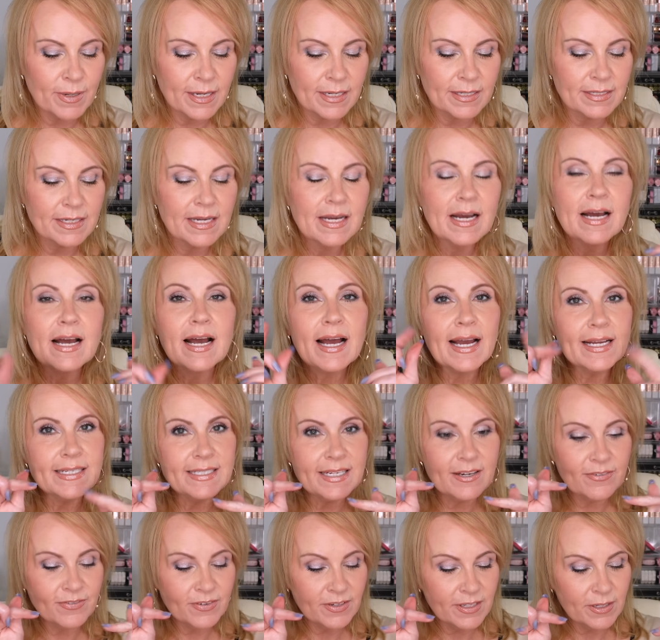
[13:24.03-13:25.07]
but I
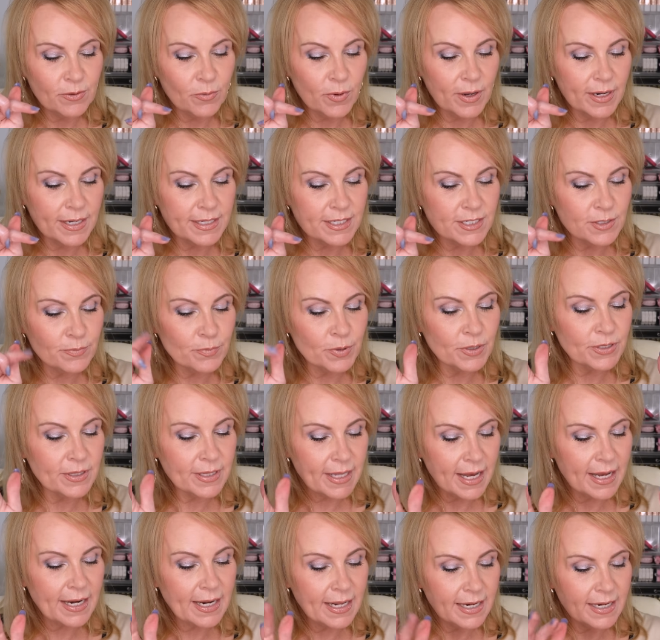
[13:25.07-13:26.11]
definitely wanted to put
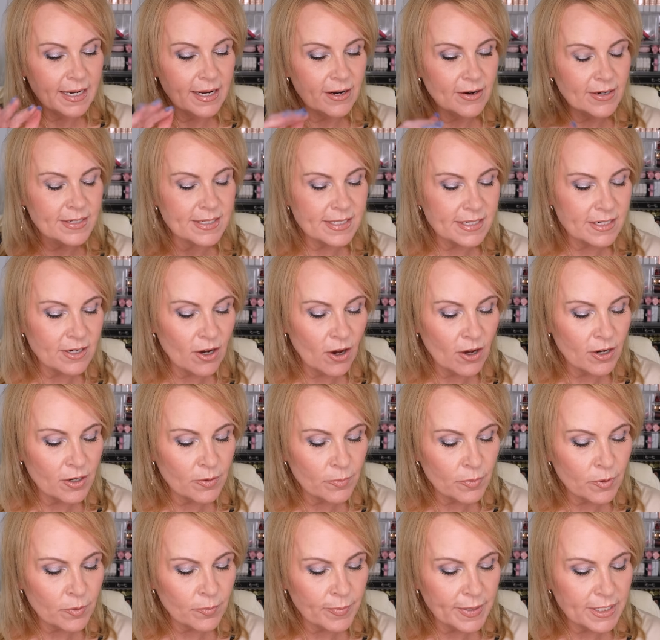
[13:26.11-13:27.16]
that in here as an
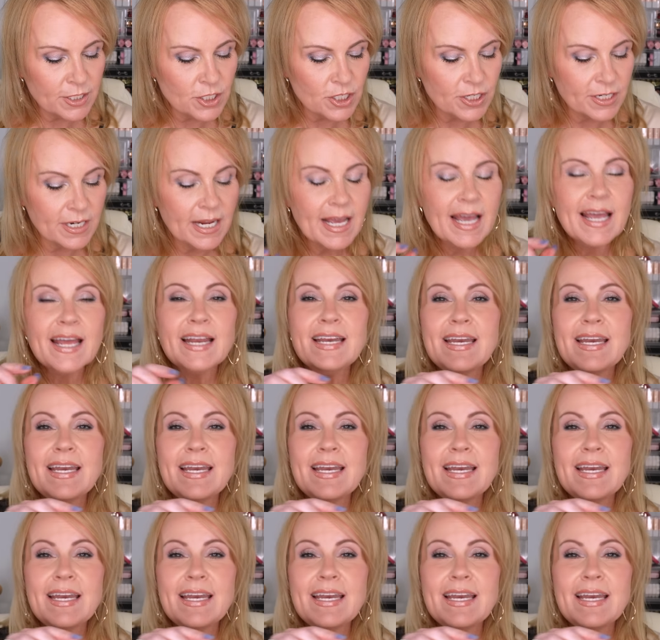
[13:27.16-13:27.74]
honorable mention.